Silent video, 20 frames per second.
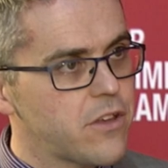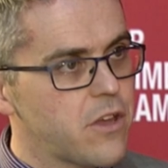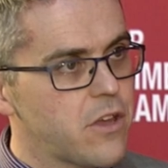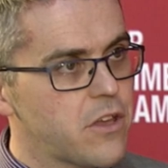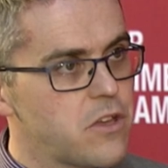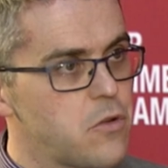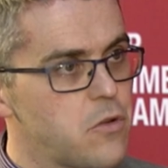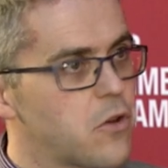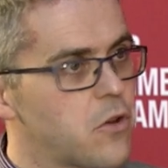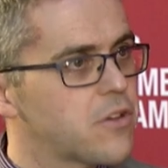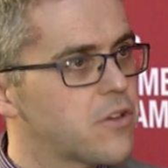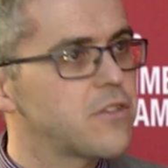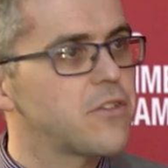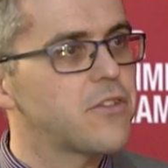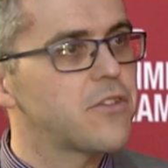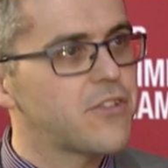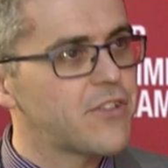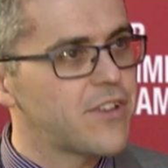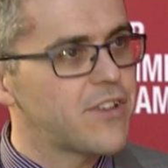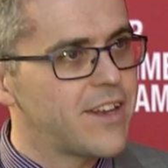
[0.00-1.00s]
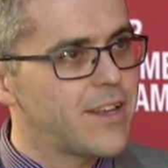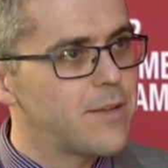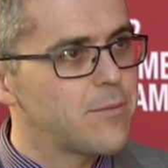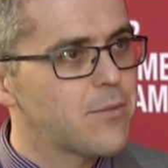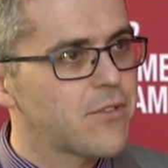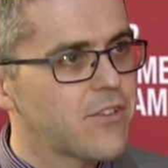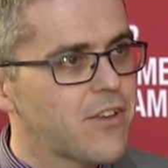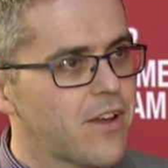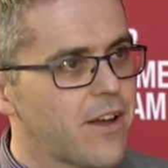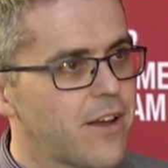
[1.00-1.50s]
we are right, you know, they
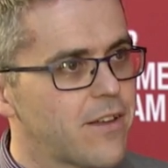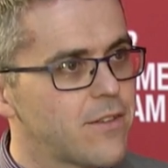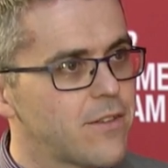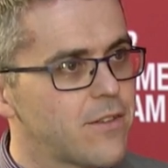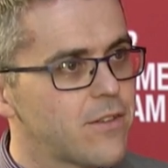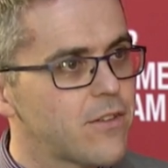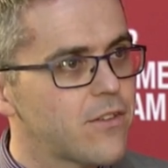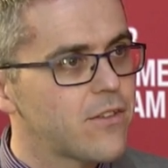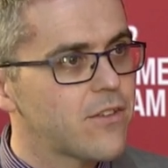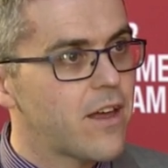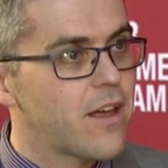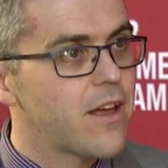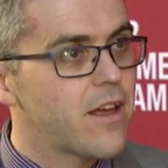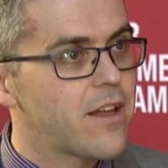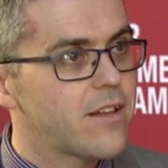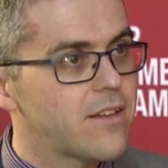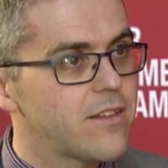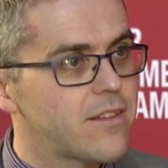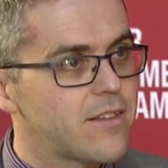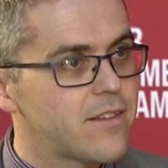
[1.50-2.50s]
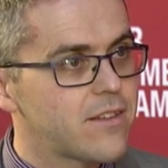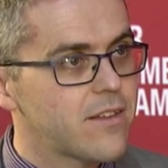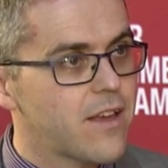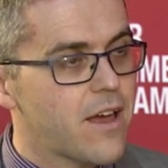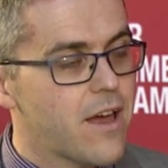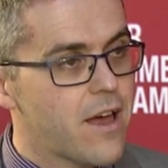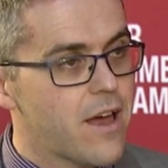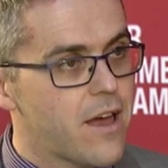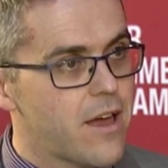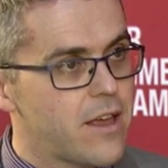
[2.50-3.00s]
should get stronger,
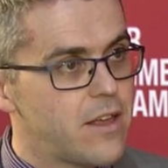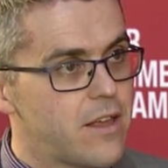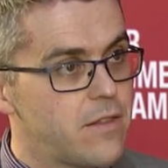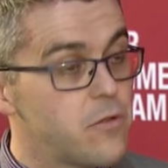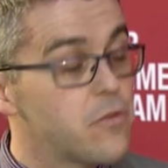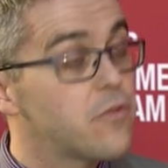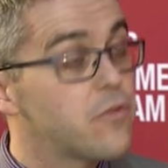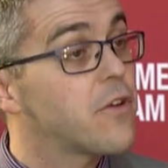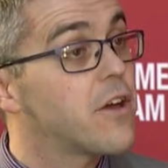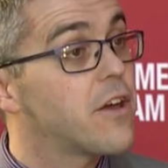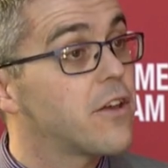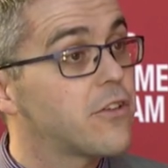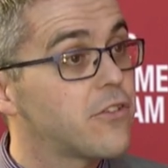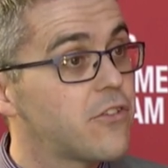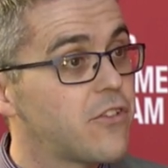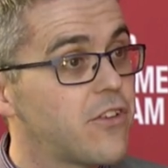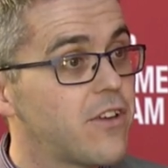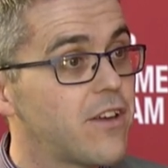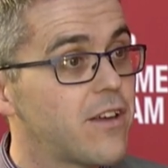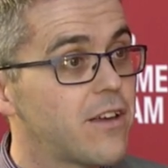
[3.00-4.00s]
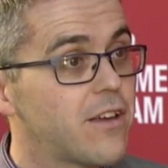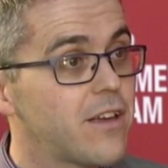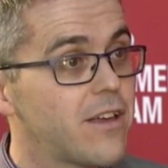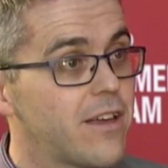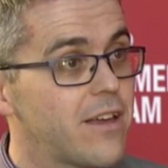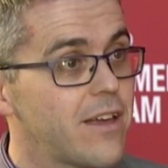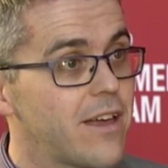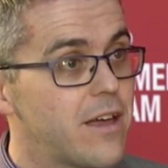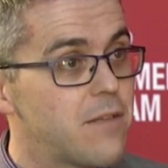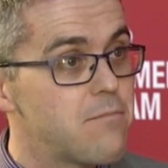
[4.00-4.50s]
and then we can follow
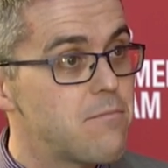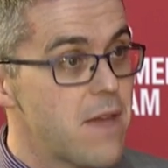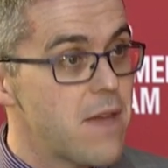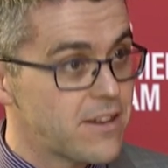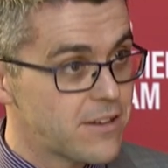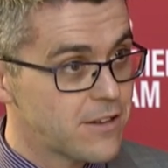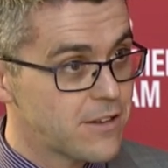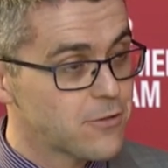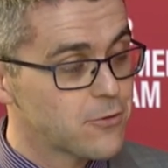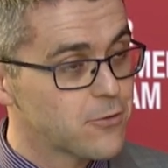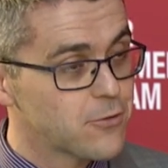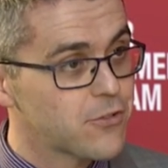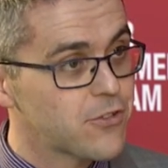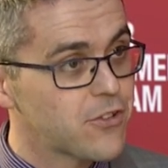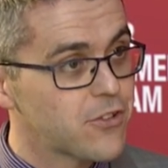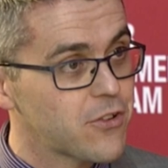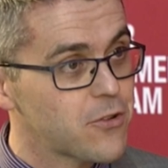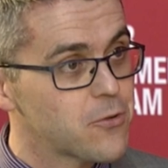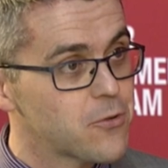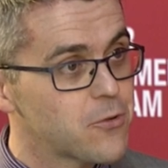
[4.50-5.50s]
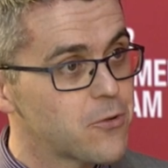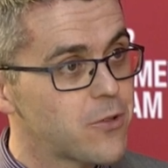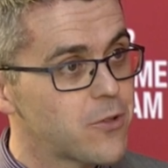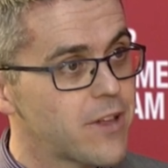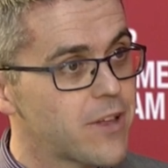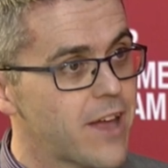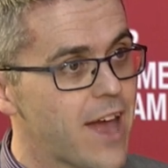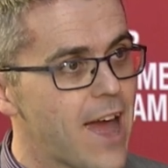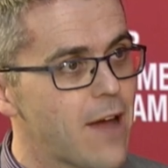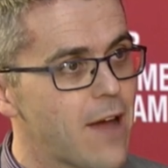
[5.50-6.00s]
literally those synapses, not
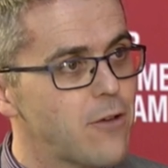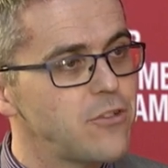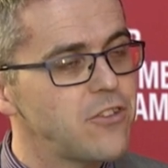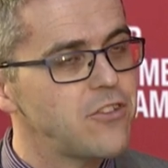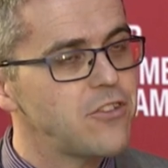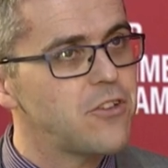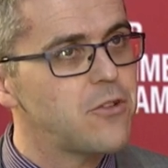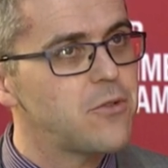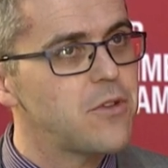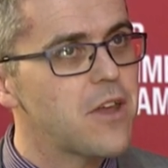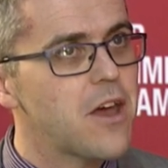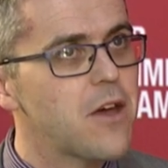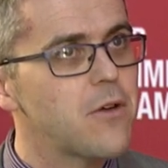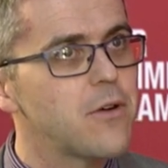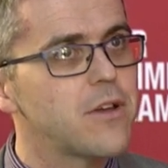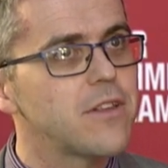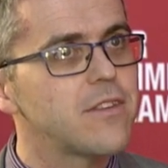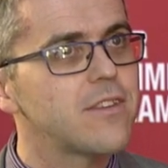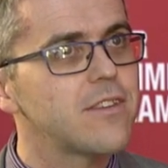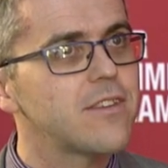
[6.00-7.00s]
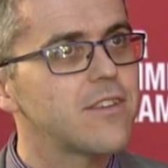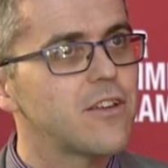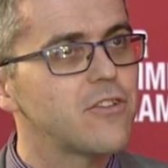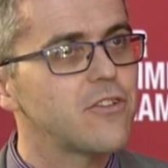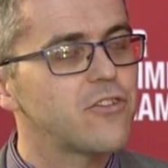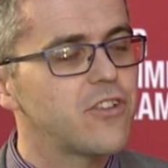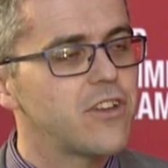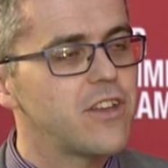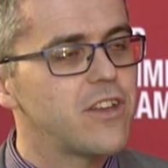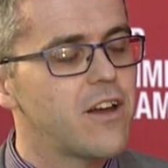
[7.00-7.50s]
just you know, some
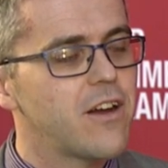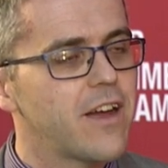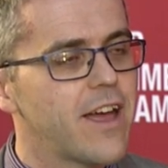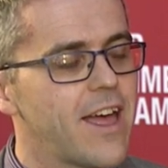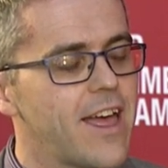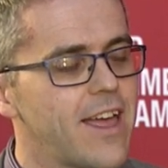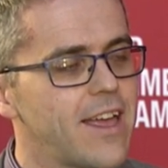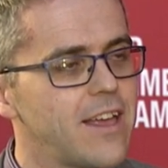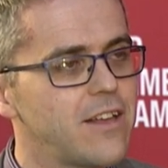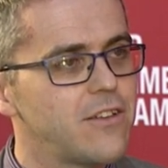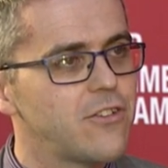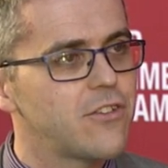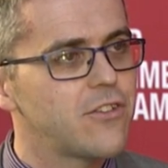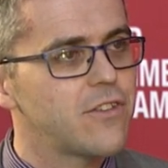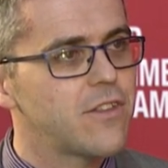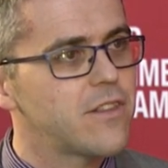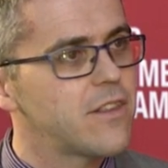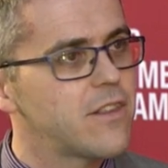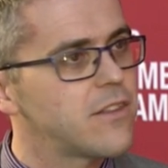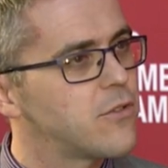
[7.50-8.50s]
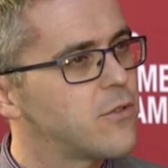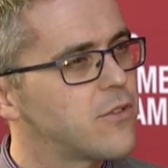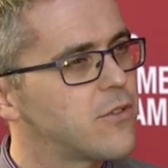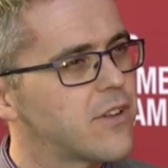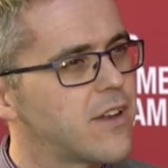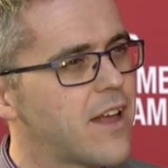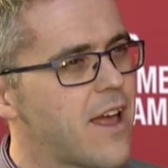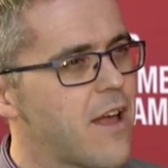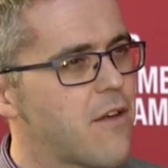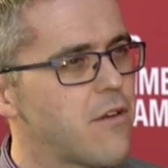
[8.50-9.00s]
synapses in the brain, but those that we
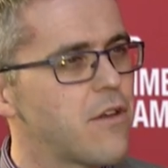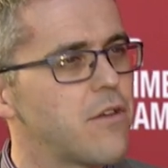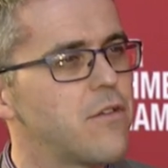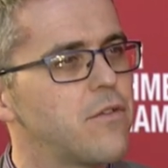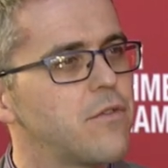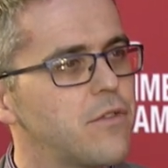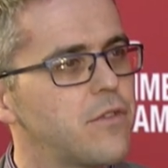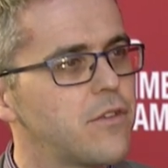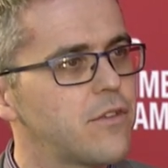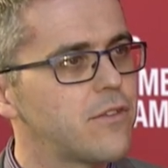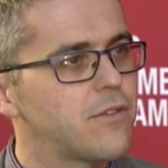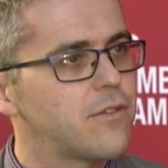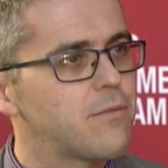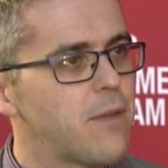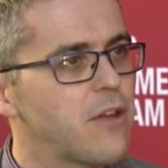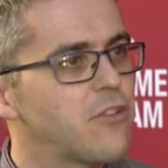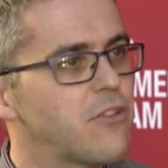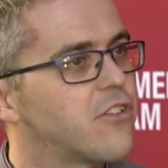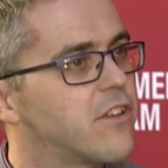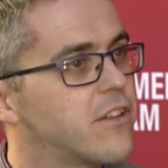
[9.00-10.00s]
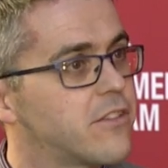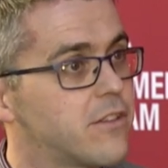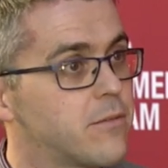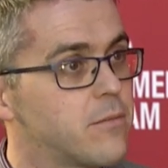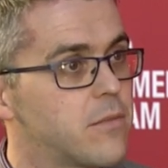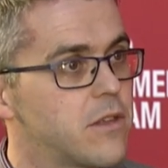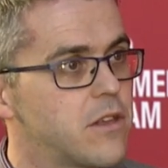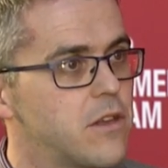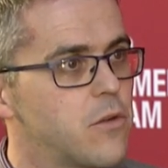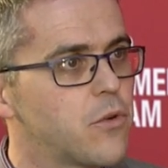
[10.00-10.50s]
know have been
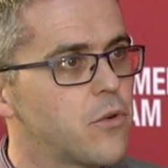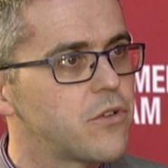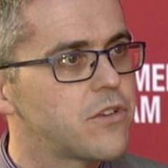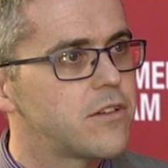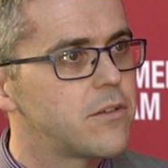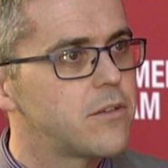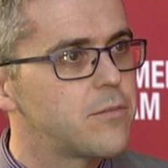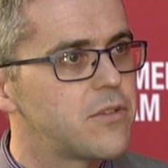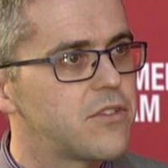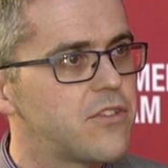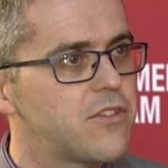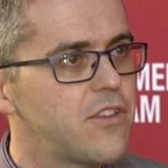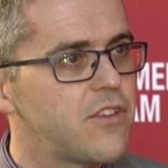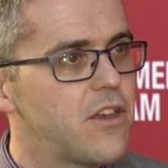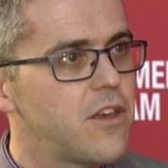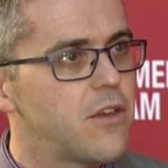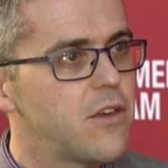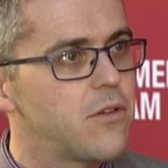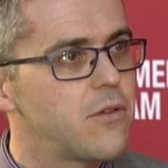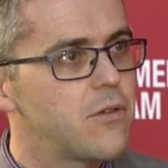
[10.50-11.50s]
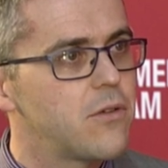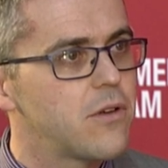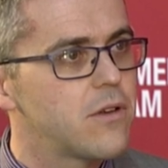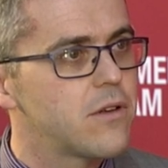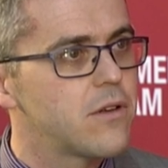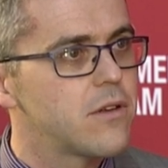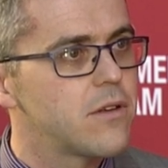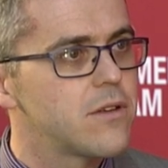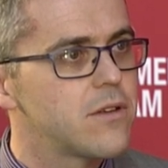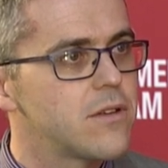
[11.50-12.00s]
involved in
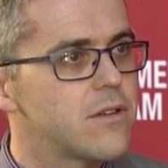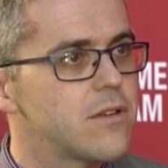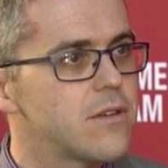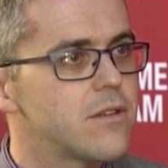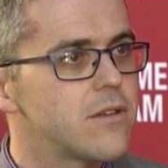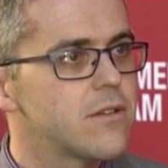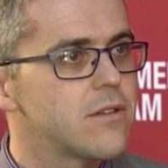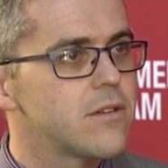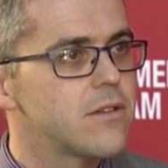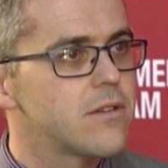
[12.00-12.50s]
learning, and see